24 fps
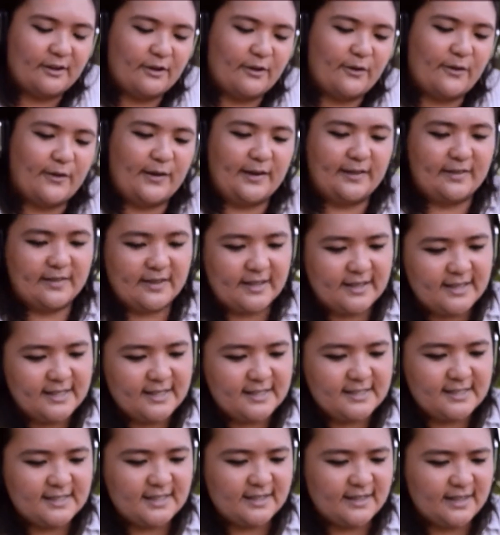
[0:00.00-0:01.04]
going like
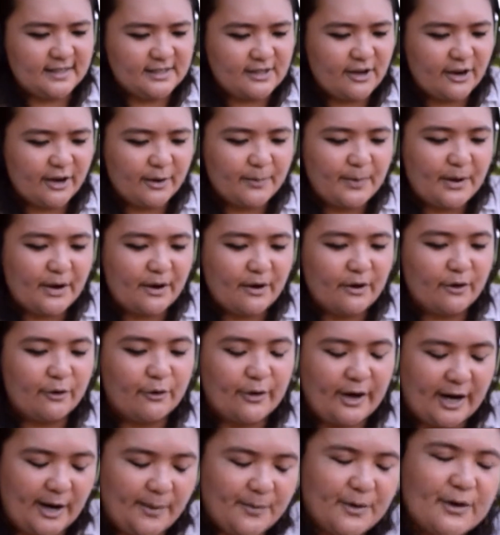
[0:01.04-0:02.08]
this, and they talk about
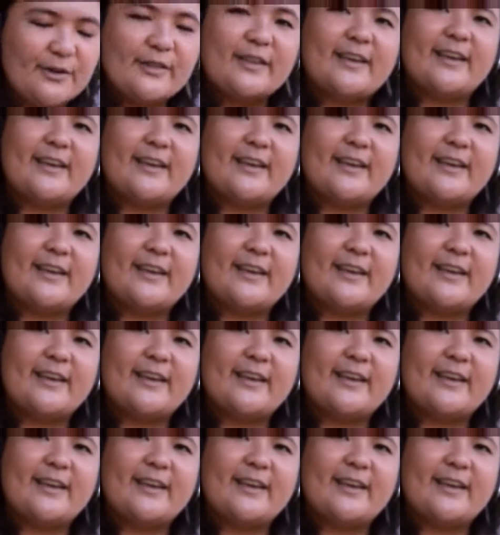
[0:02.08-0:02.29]
grammar.